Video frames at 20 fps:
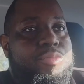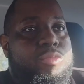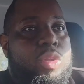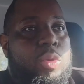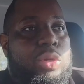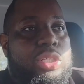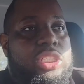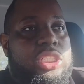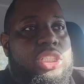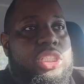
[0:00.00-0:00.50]

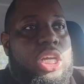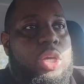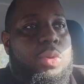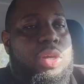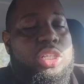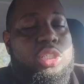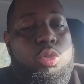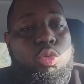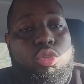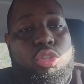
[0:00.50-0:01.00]
which is,
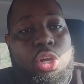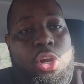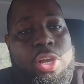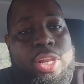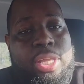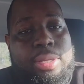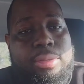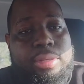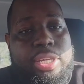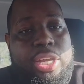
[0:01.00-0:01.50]

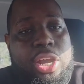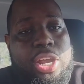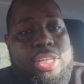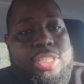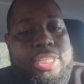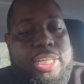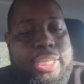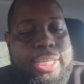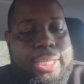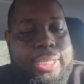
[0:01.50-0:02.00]
$230
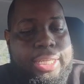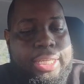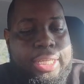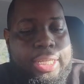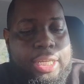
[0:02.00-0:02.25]
guaranteed.